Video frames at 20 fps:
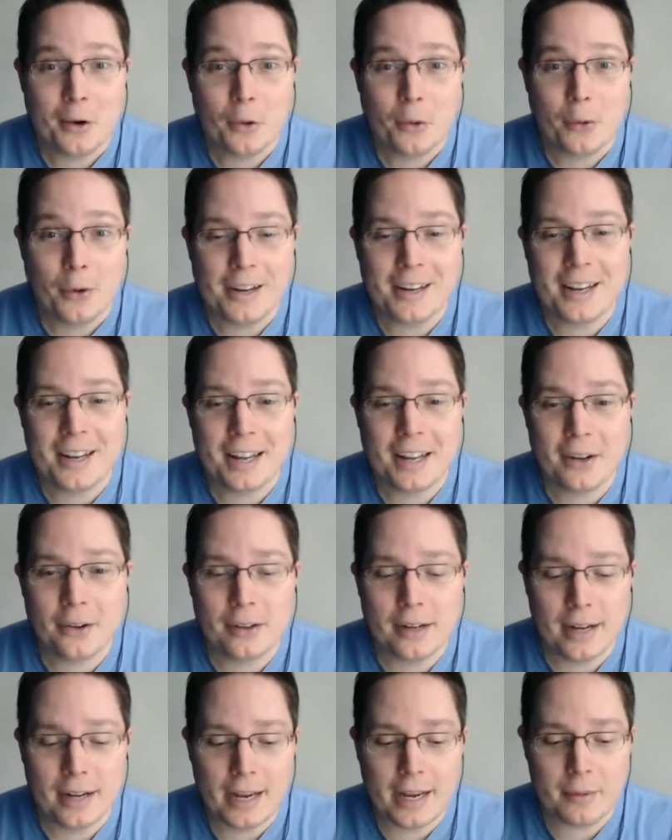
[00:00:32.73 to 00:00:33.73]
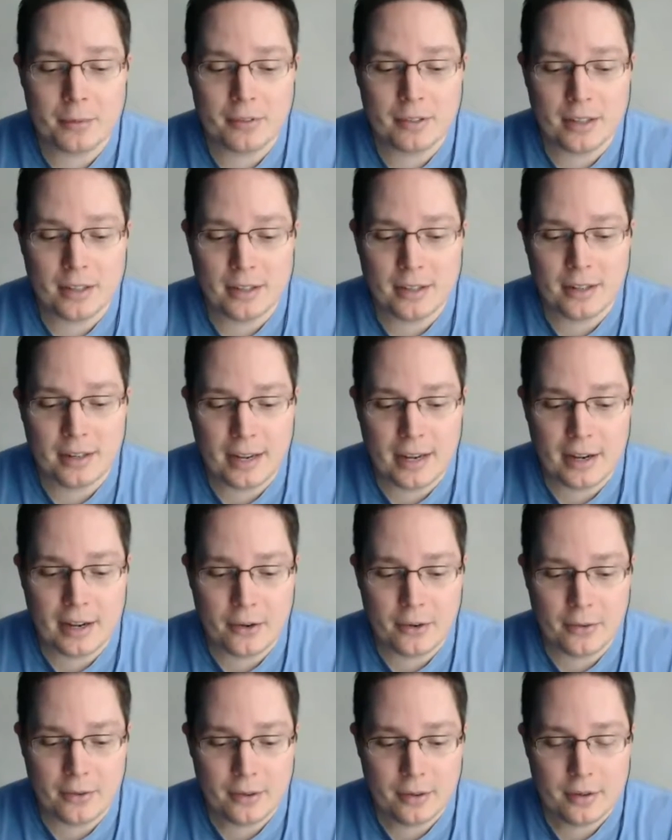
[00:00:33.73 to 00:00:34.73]
Right now, I am sitting
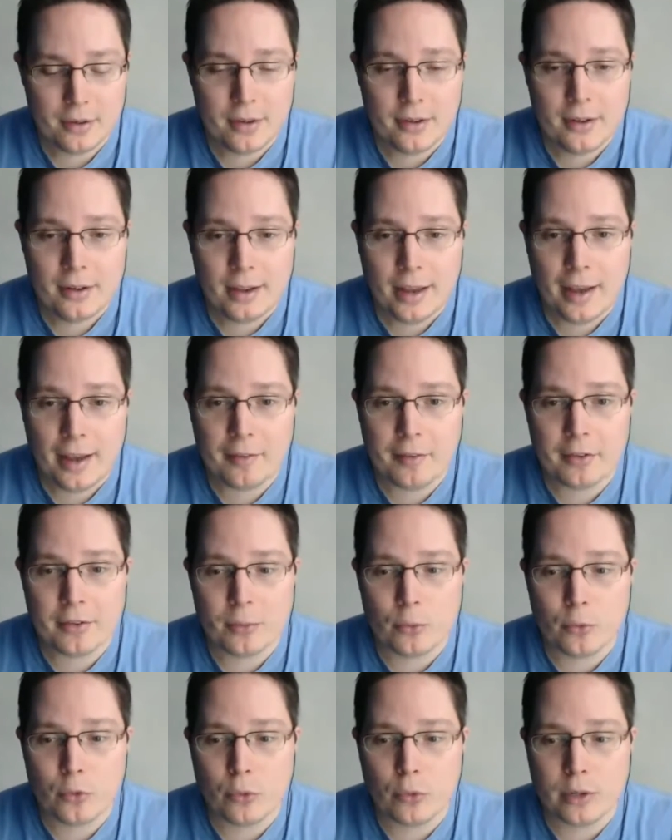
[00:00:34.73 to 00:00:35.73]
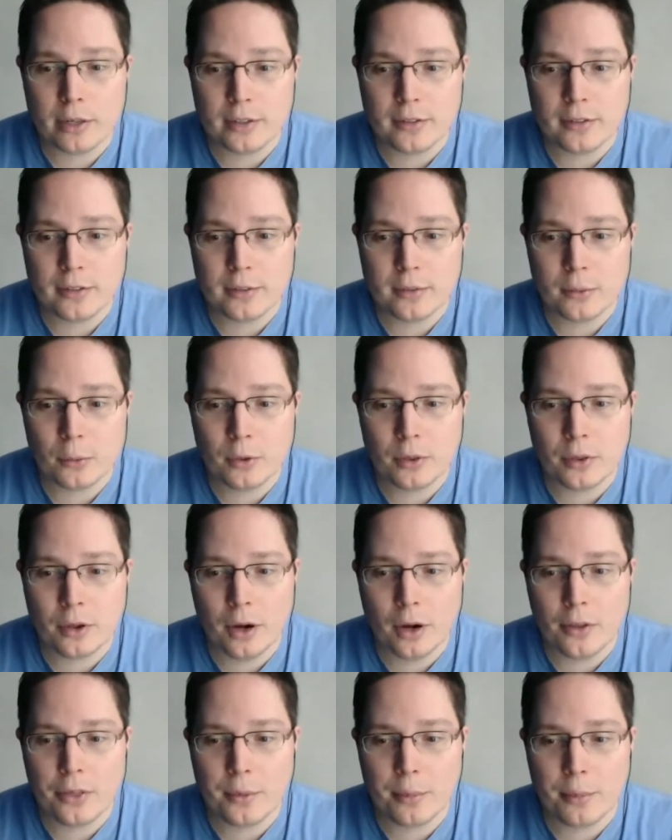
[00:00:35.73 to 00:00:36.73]
down, having some drinks with
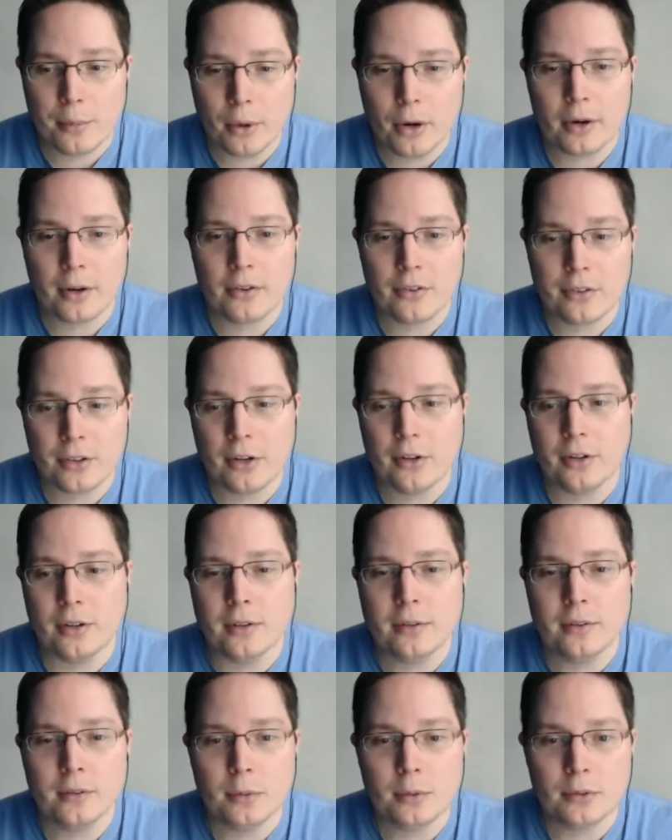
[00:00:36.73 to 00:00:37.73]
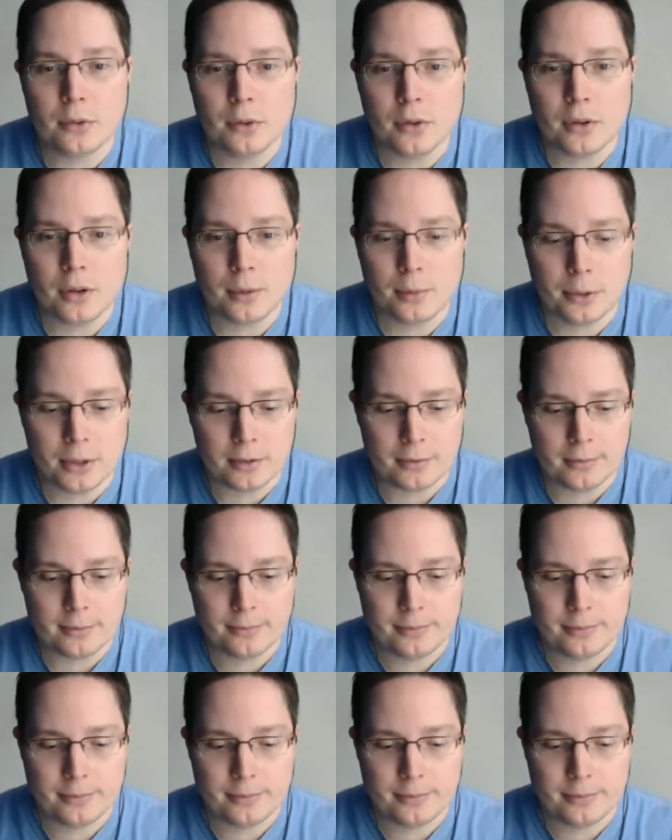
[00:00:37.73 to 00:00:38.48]
author Mark Sheldon. What's going on, Mark?